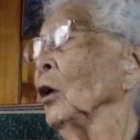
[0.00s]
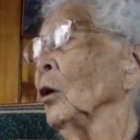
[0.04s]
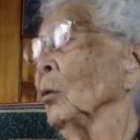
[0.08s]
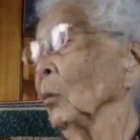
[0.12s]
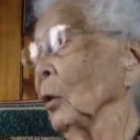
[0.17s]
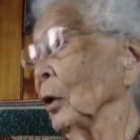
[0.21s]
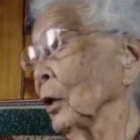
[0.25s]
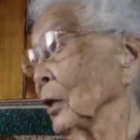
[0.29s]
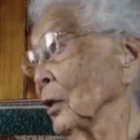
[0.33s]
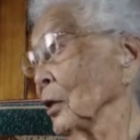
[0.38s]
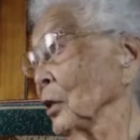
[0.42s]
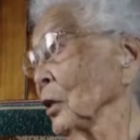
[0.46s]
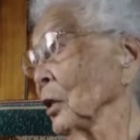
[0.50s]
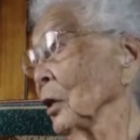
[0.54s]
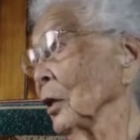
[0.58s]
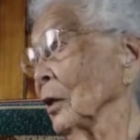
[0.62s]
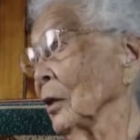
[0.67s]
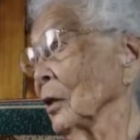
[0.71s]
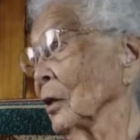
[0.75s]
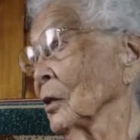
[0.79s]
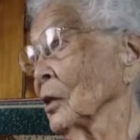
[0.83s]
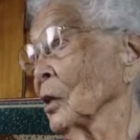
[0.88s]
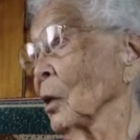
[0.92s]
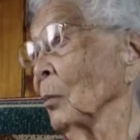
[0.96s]
But gee,
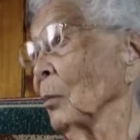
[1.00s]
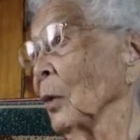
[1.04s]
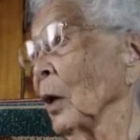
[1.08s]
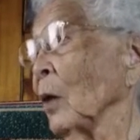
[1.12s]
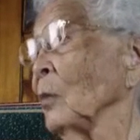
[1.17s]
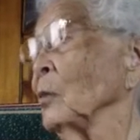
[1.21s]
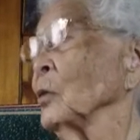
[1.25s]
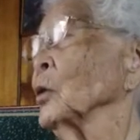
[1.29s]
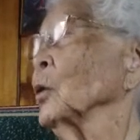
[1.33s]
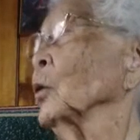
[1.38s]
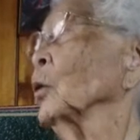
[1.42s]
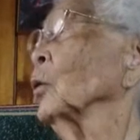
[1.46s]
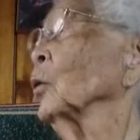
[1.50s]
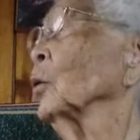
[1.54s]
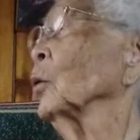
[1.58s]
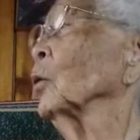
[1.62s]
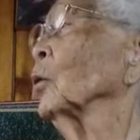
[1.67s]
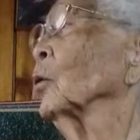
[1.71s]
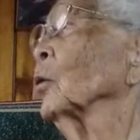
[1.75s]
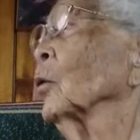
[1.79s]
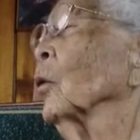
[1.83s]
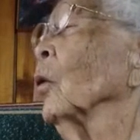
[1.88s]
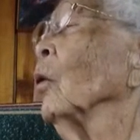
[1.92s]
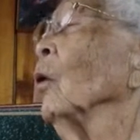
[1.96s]
sometimes it would
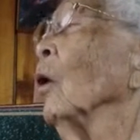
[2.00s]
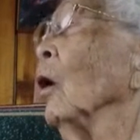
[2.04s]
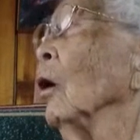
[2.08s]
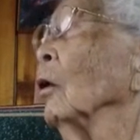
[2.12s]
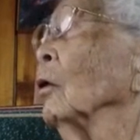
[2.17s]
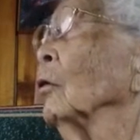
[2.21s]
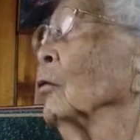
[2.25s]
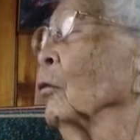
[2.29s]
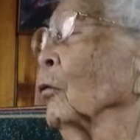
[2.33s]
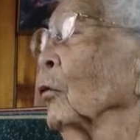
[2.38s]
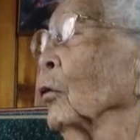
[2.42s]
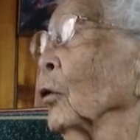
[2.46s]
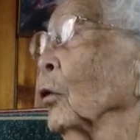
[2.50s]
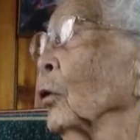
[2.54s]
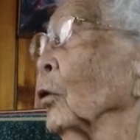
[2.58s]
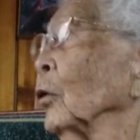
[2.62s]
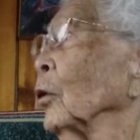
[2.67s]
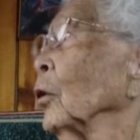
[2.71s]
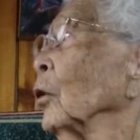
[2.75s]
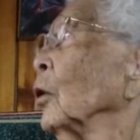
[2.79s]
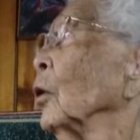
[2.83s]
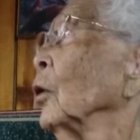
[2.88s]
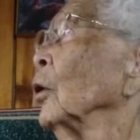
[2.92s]
go on for